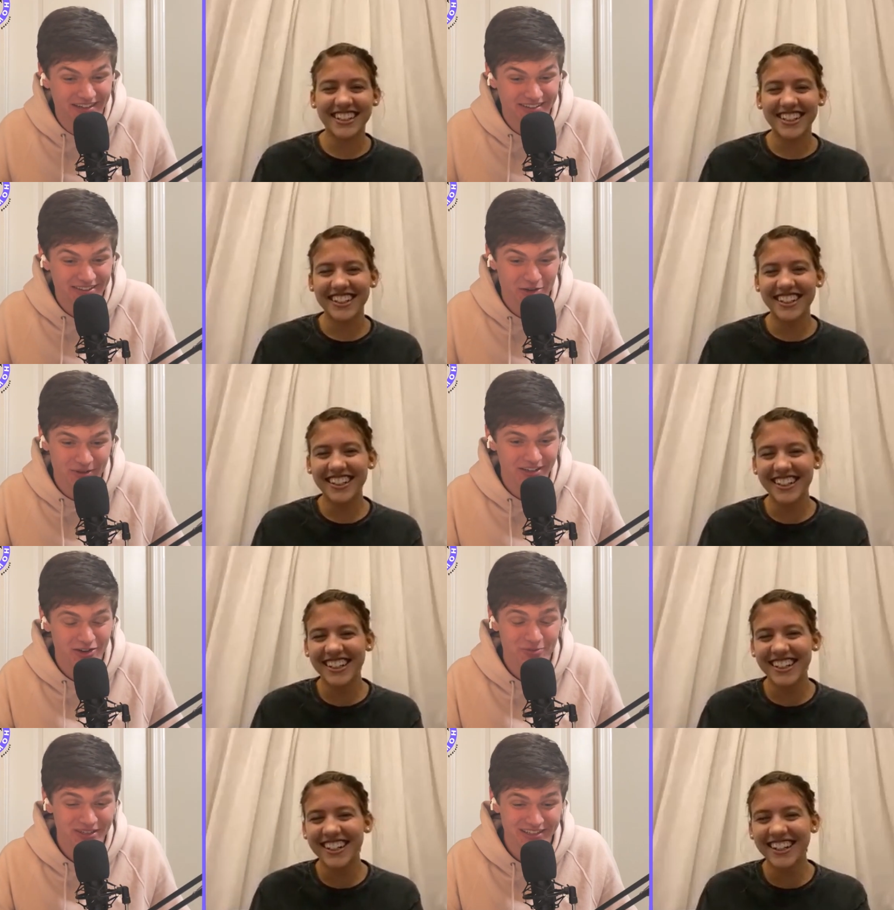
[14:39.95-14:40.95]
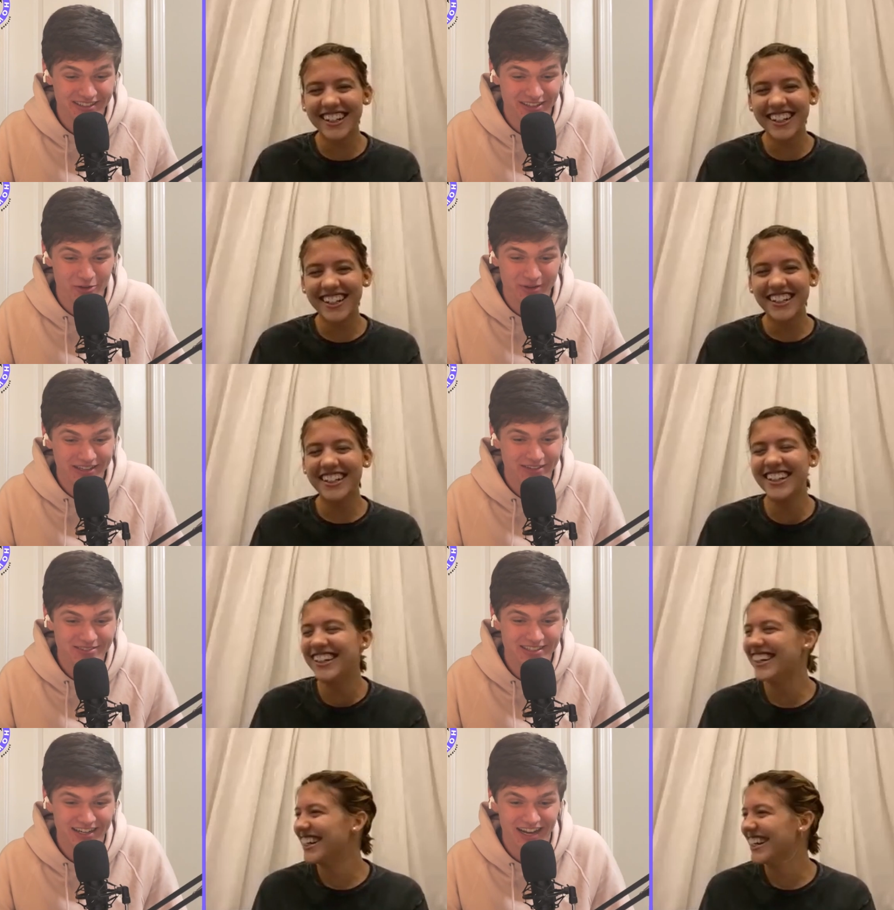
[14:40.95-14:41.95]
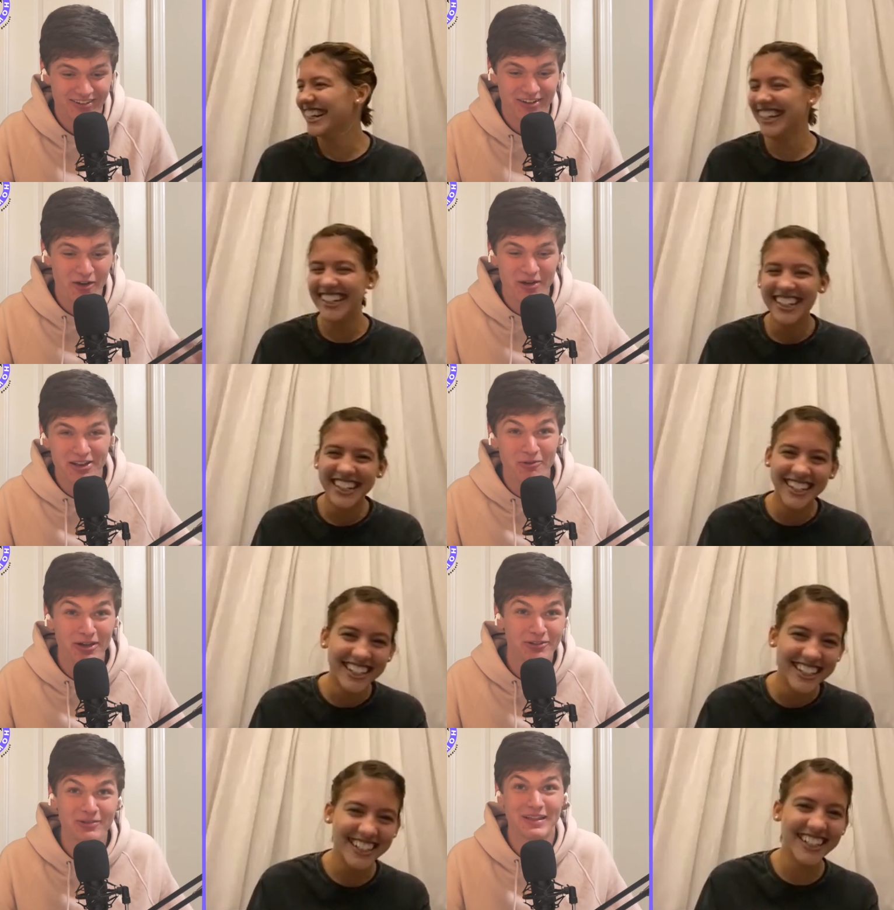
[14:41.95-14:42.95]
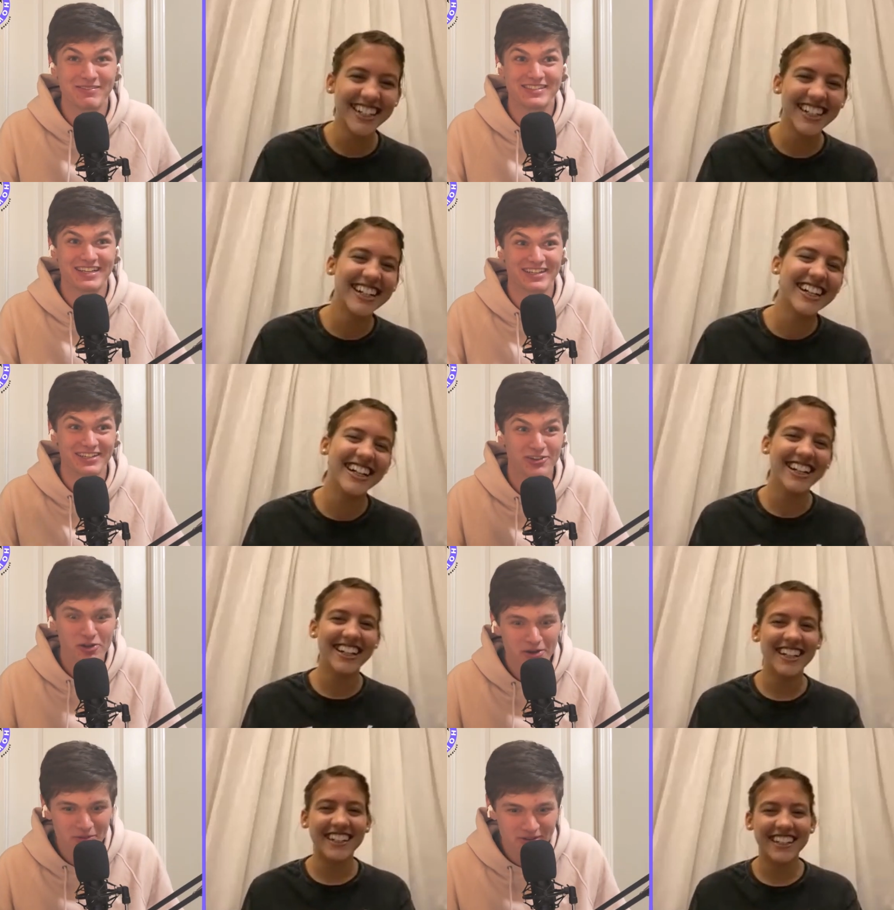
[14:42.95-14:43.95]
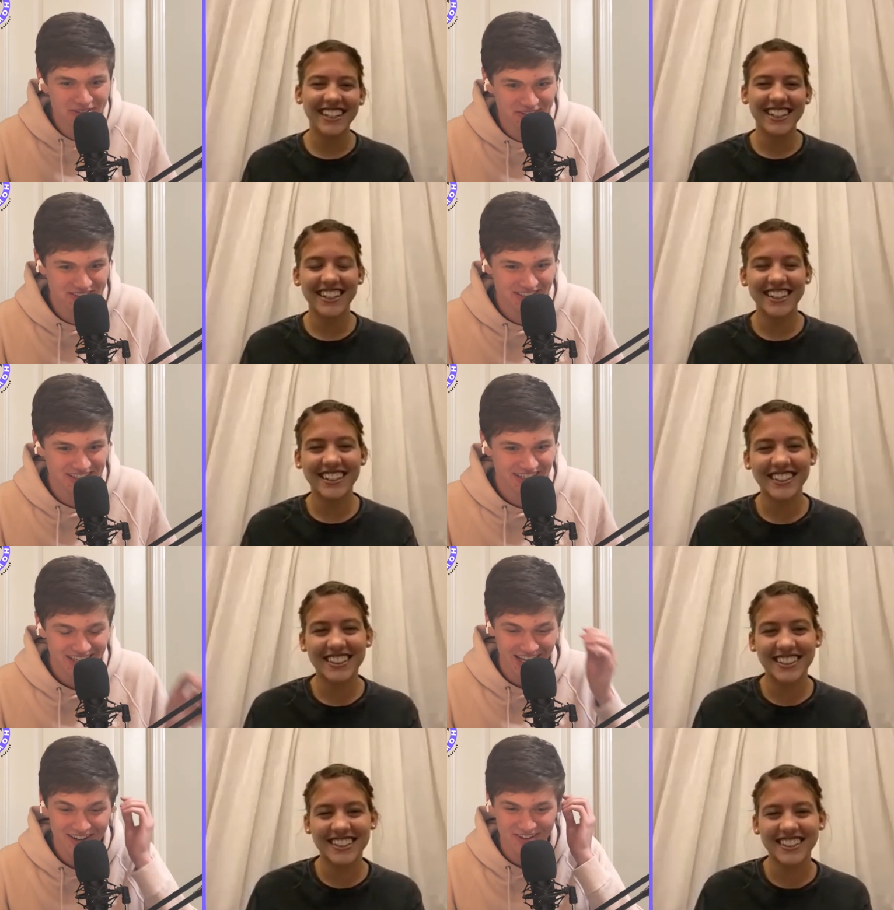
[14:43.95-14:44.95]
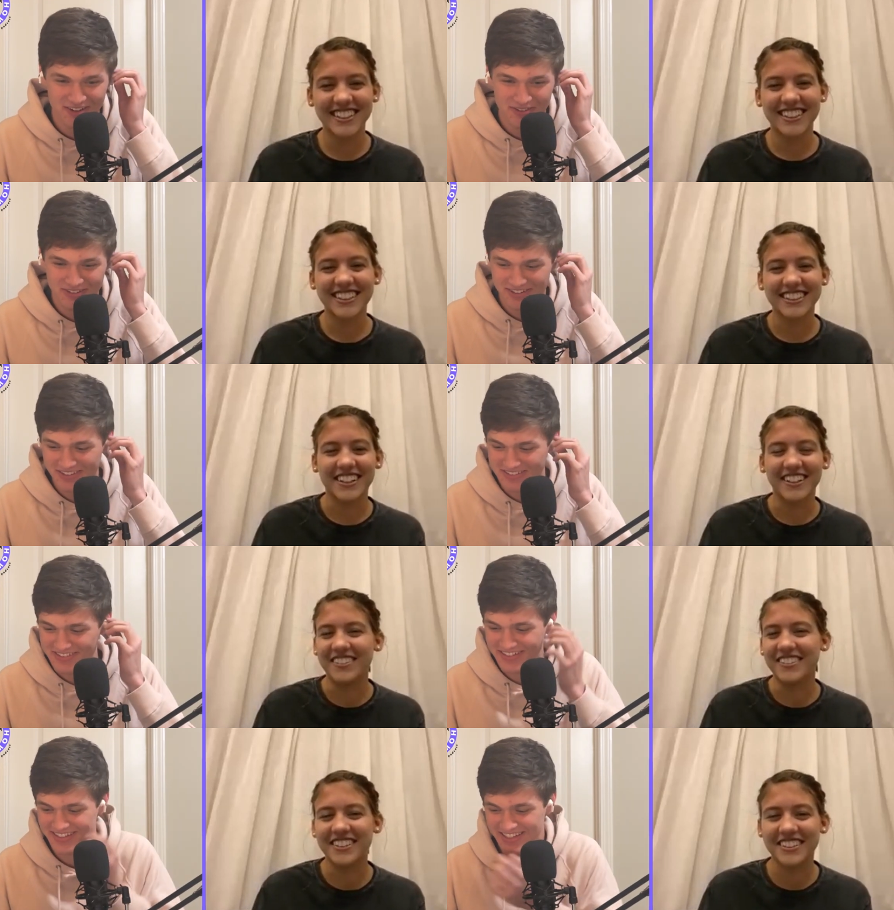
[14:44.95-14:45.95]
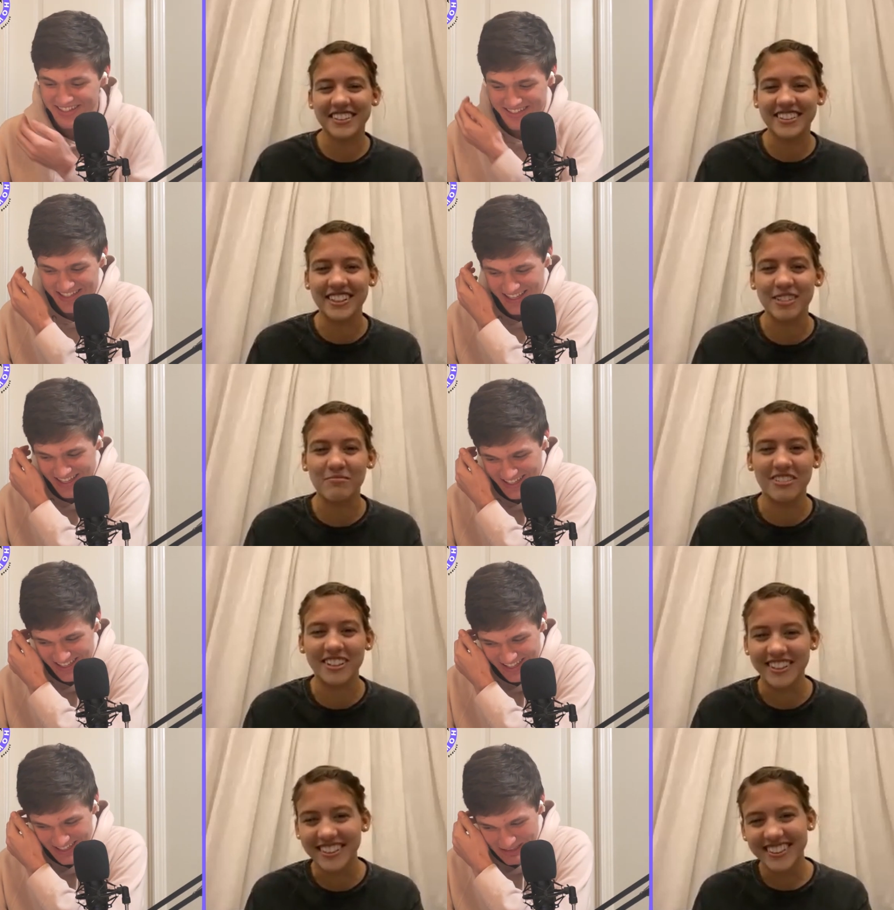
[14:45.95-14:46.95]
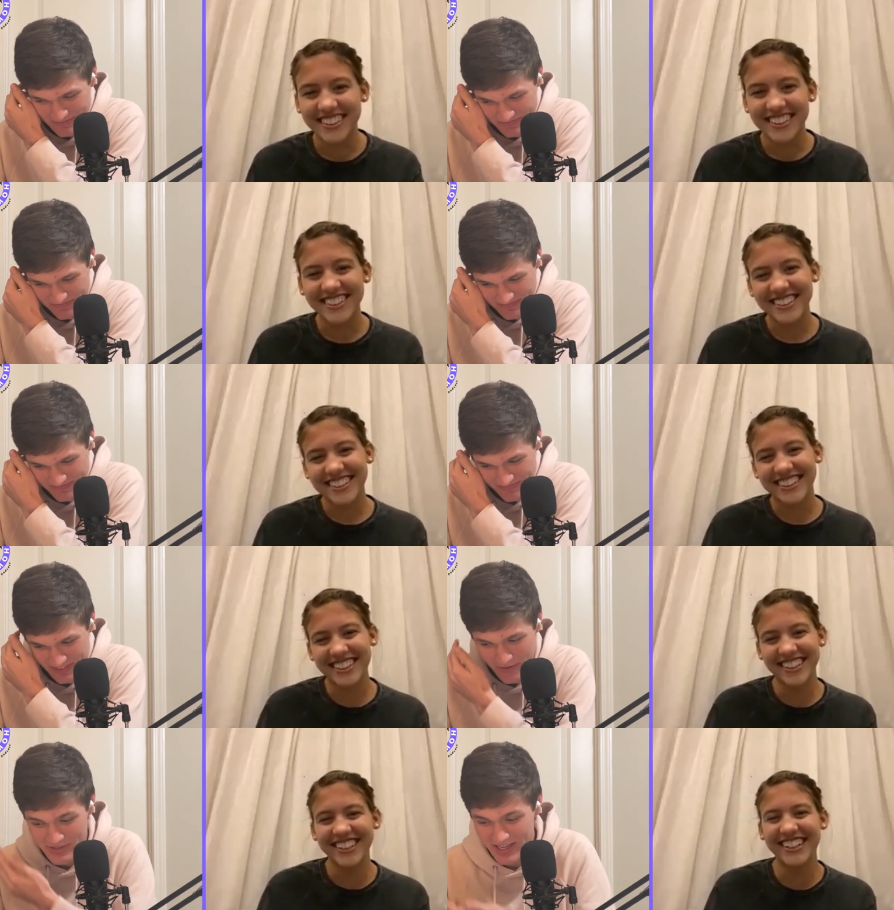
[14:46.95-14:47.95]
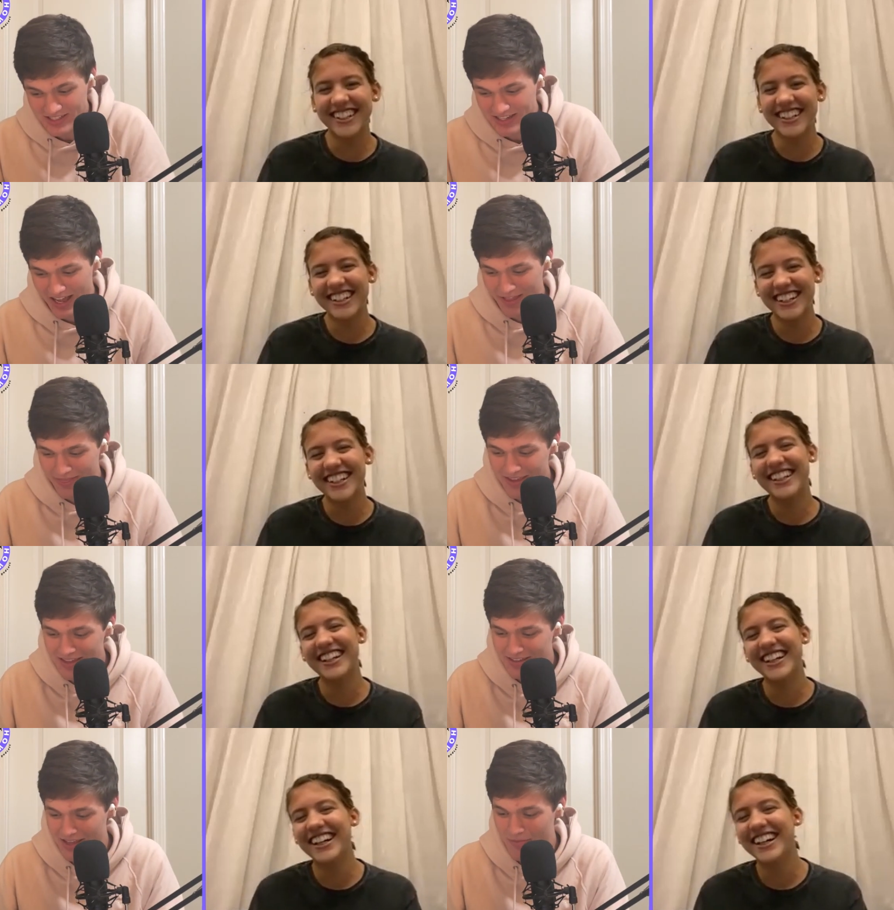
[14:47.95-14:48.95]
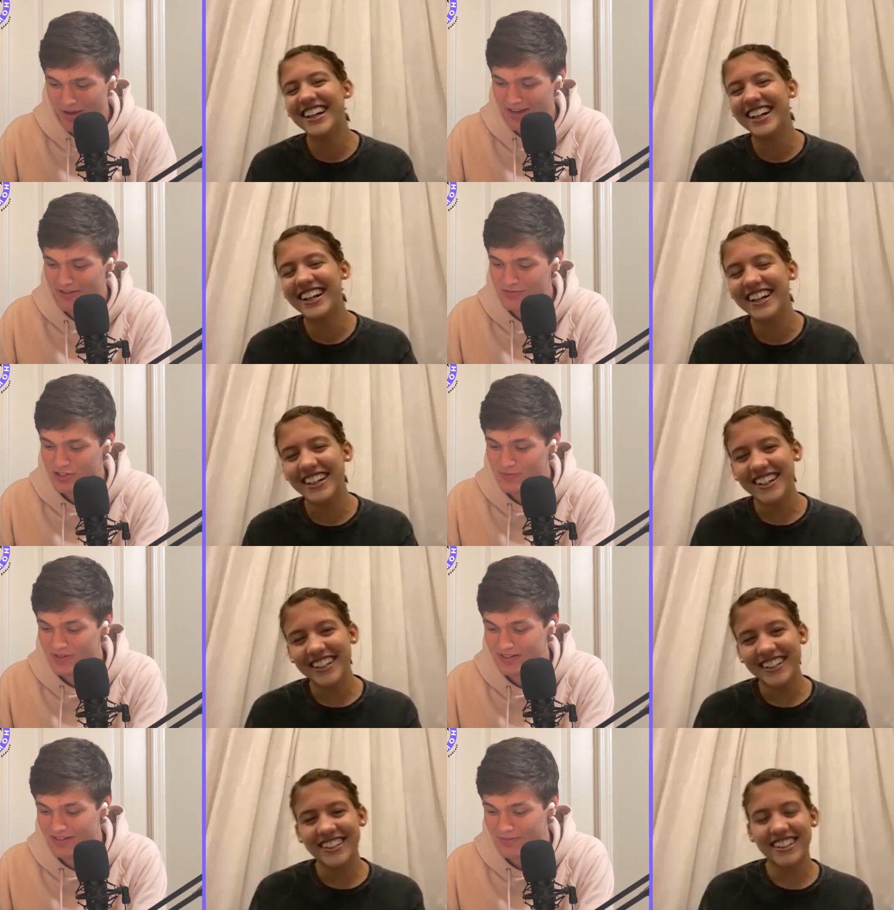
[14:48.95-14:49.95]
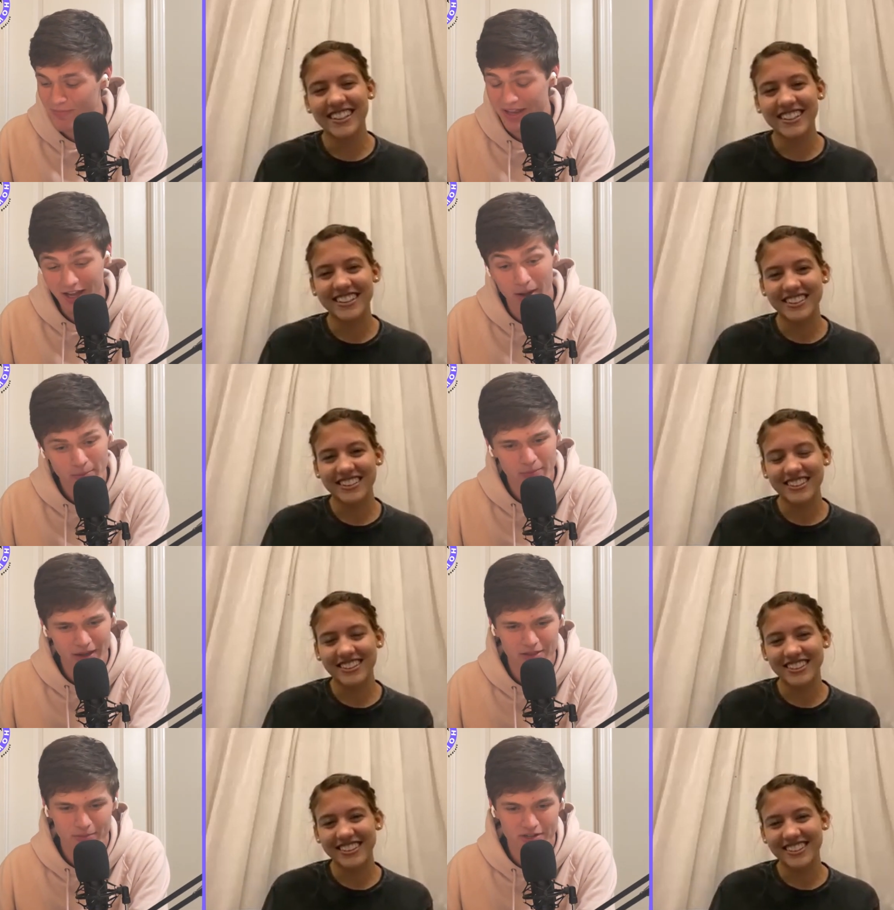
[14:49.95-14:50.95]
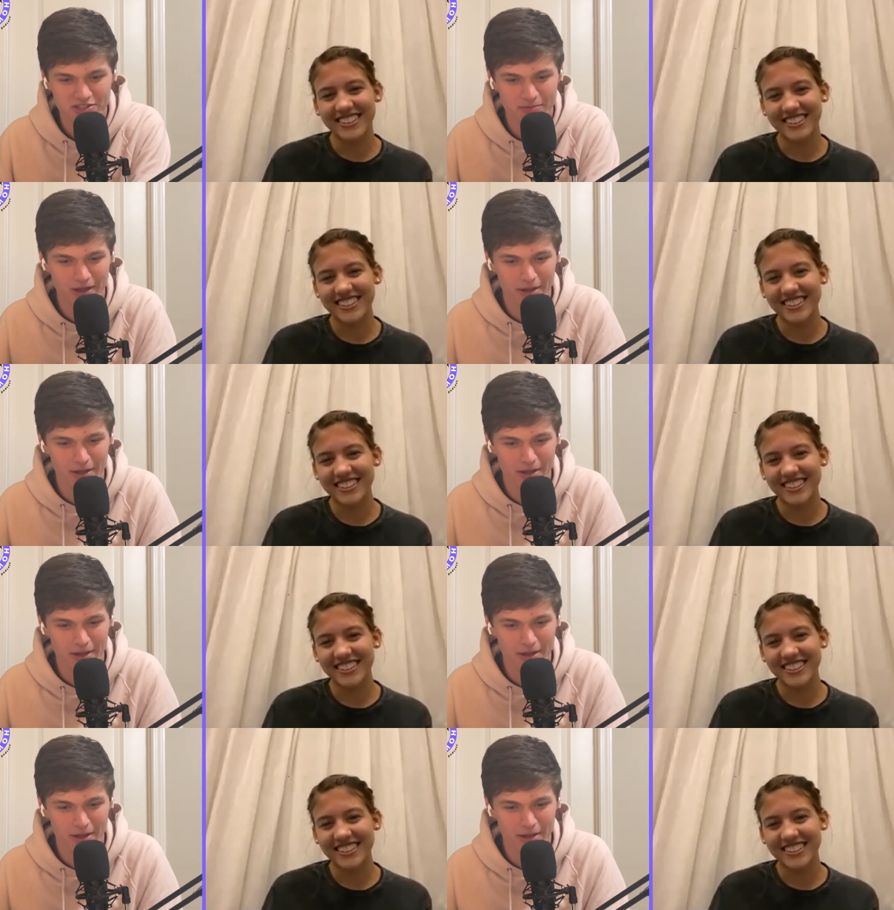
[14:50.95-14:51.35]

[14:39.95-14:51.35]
Speaker 1: there. Nobody, nobody, nobody lives there. I don't know anyone who lives there. Do you know anyone who lives there? I don't know anyone no. who
Speaker 2: lives there. One.
Speaker 1: Um, it was actually i think it might have just been made up by the british